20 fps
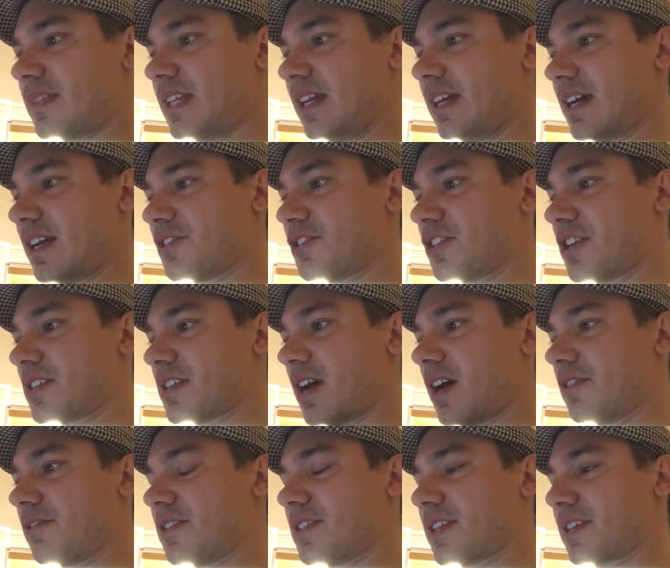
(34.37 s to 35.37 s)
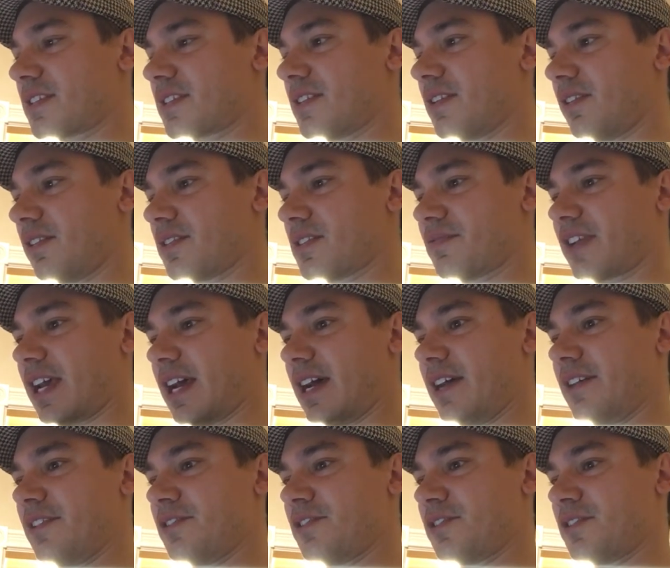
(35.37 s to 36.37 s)
she has $160 of
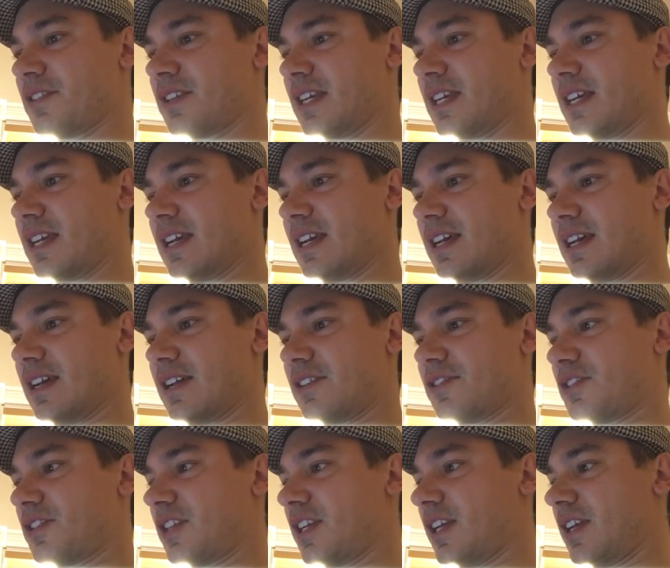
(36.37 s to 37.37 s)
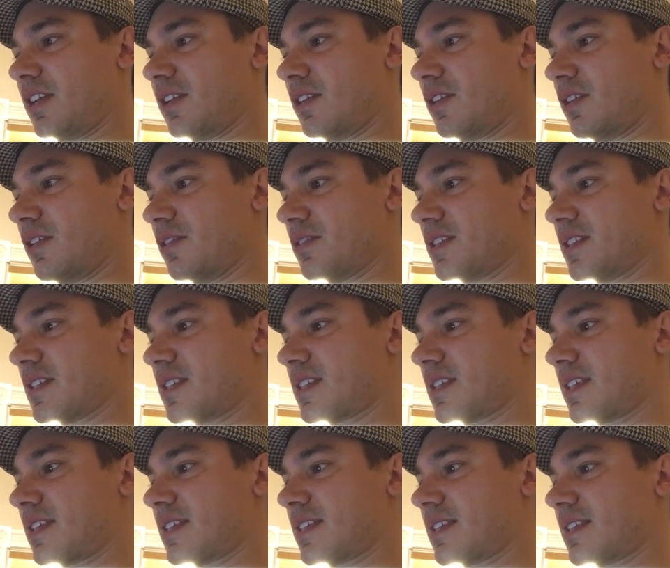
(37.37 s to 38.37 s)
cash. She
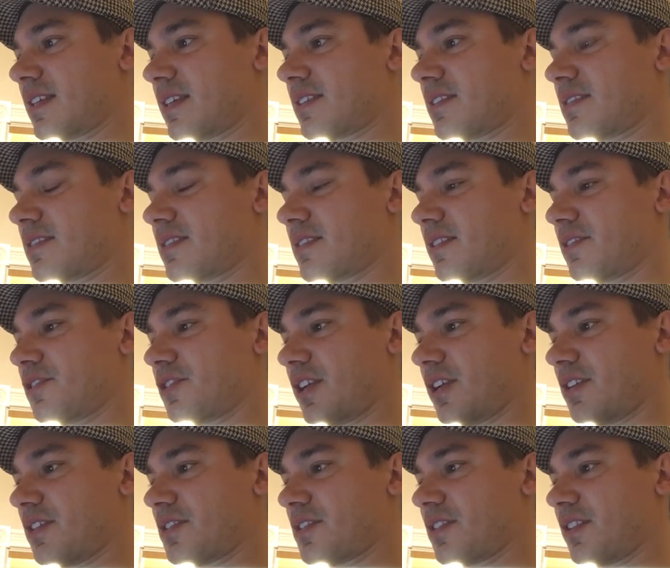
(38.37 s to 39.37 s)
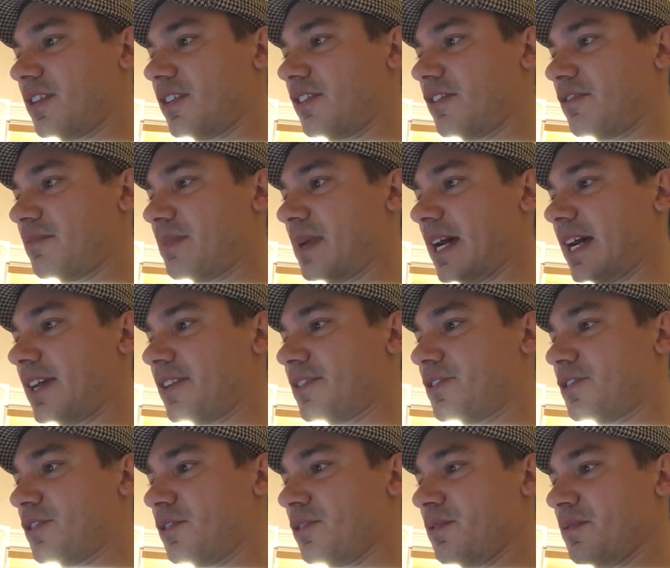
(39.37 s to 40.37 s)
owns 6 shares of
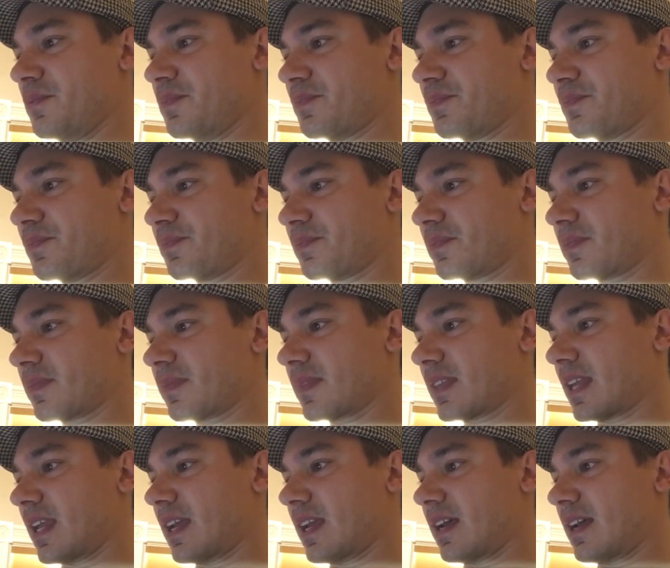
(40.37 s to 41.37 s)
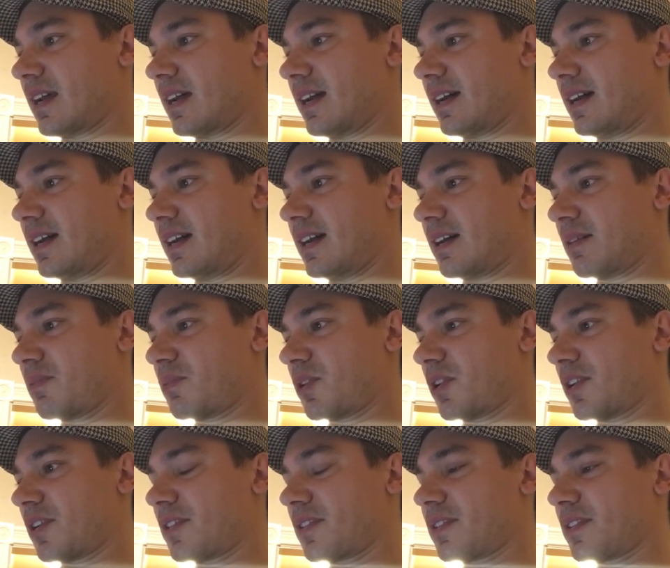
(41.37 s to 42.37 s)
Baidu,
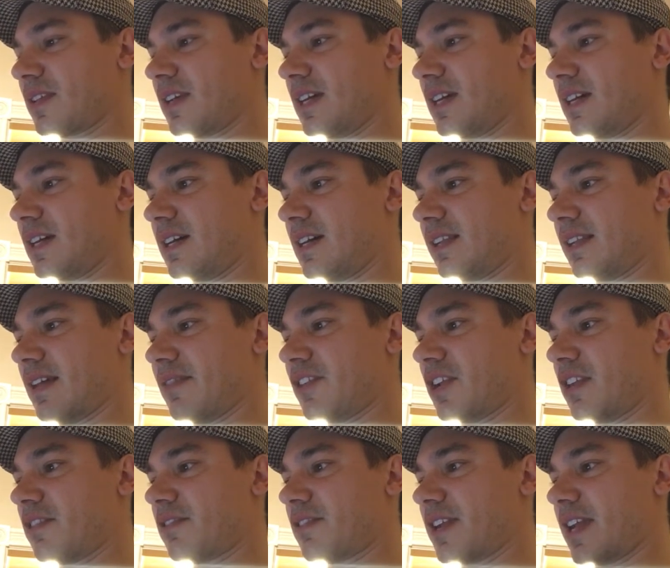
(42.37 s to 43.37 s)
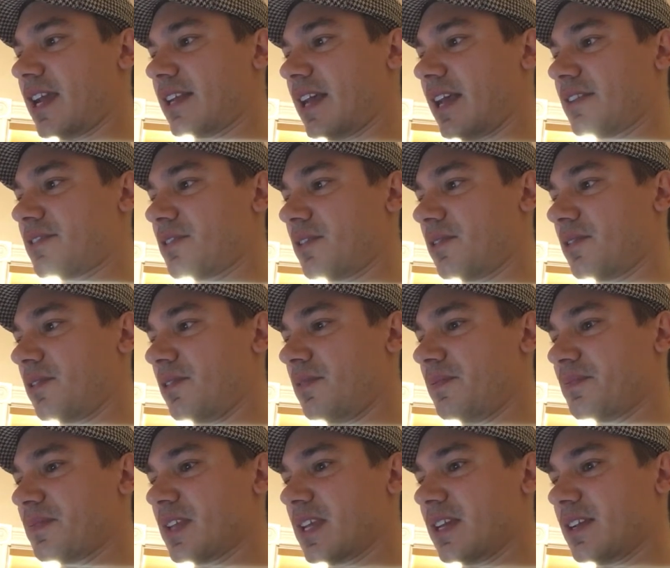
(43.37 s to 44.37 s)
worth $1,188 total.
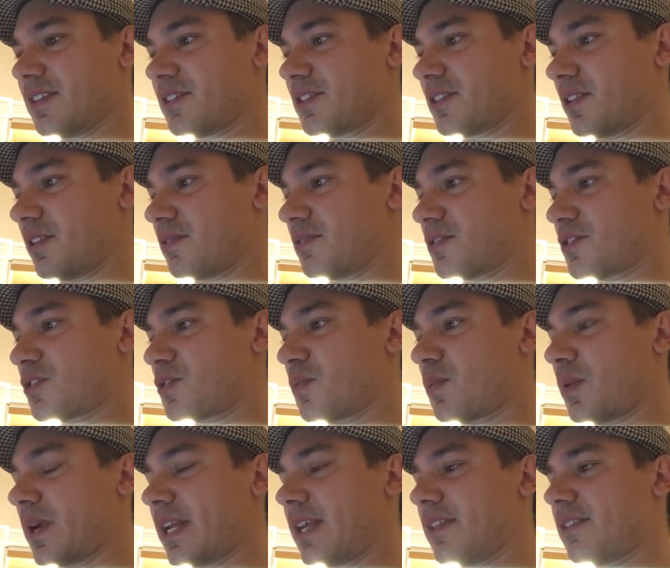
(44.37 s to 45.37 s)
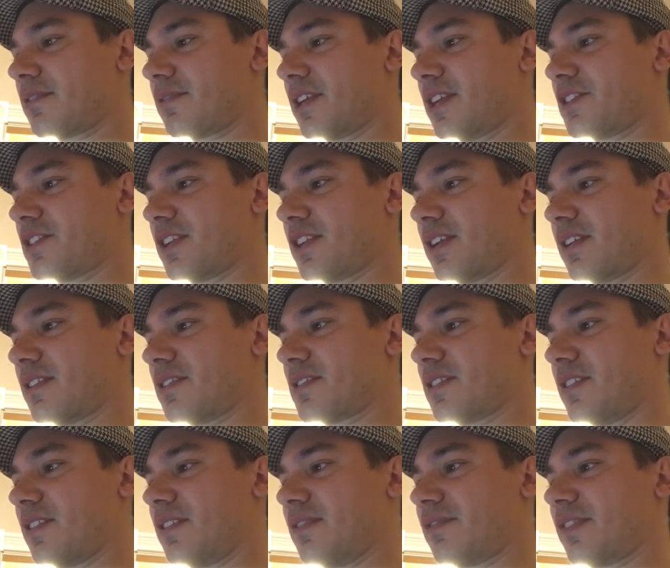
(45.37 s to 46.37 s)
She owns 23 shares
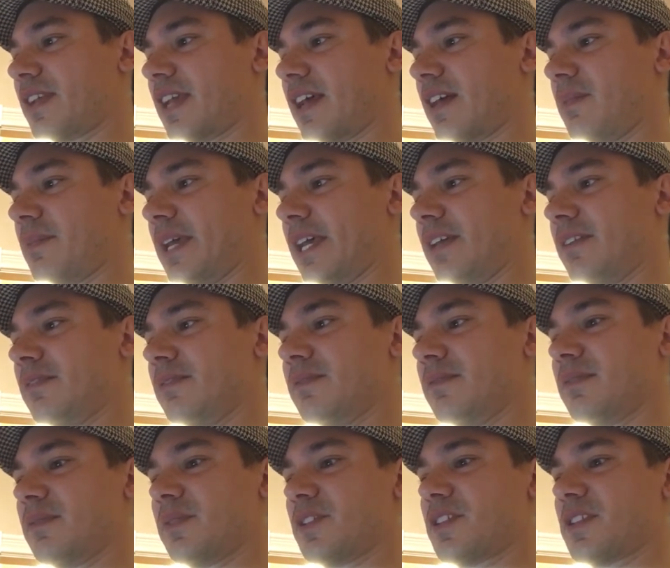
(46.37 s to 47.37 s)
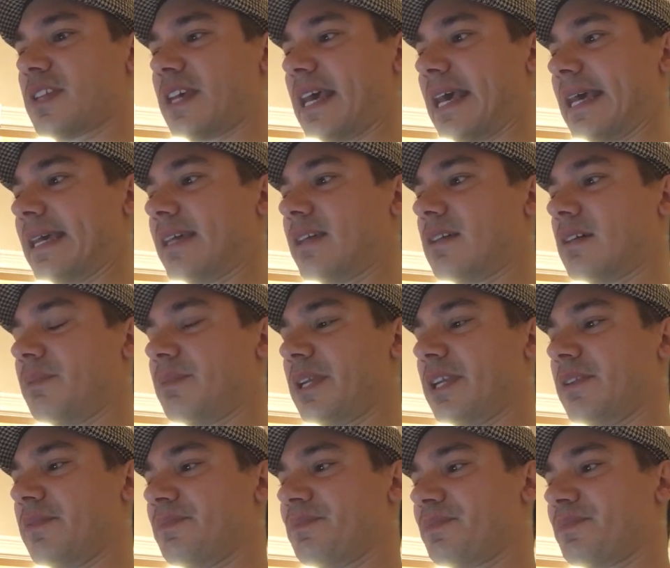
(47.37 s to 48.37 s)
of Calmaine, which is an egg
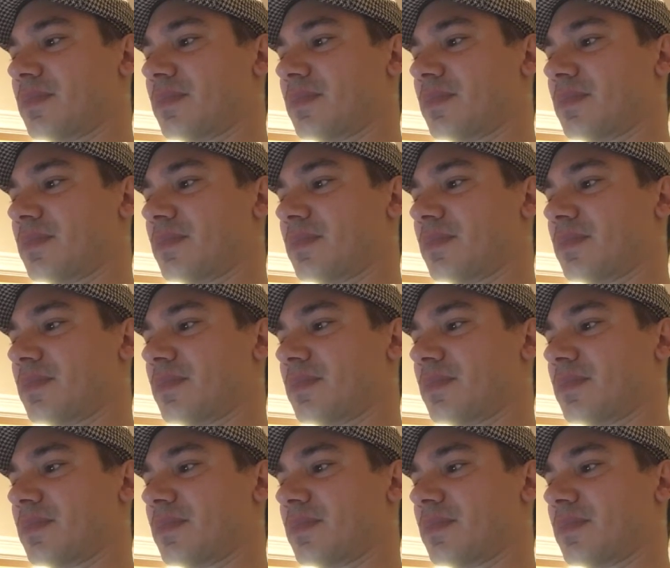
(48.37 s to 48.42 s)
company,